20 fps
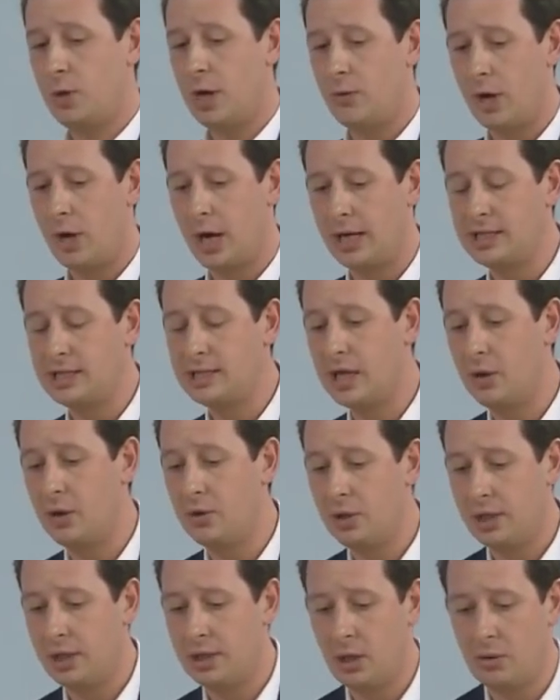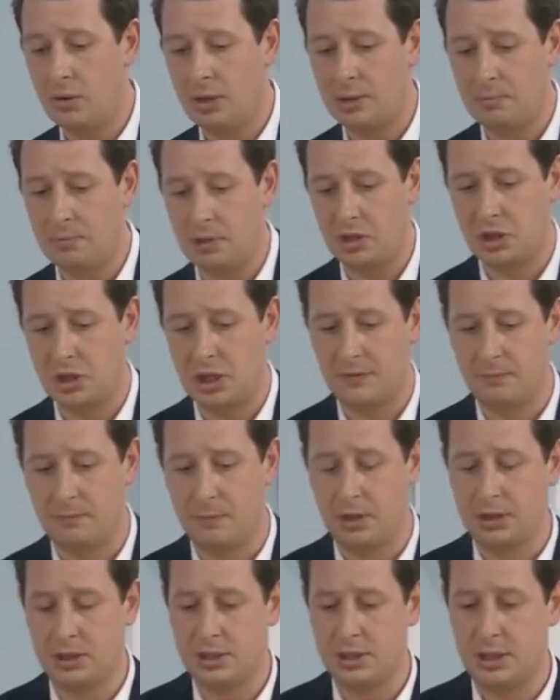quite rightly so, and I don't think the British
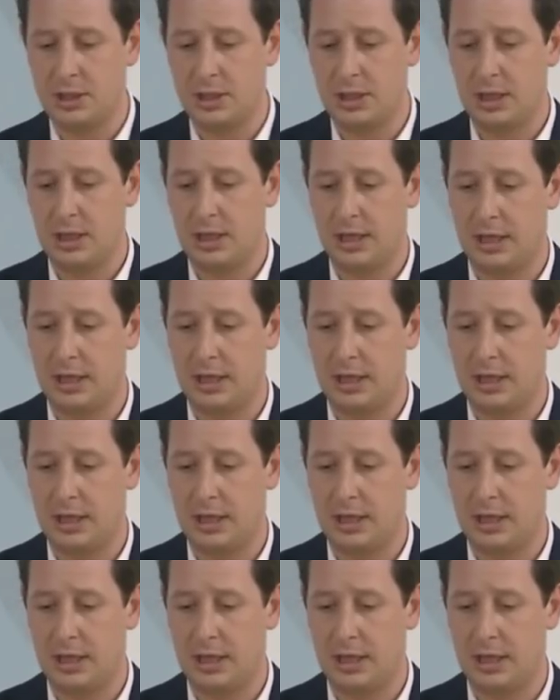government,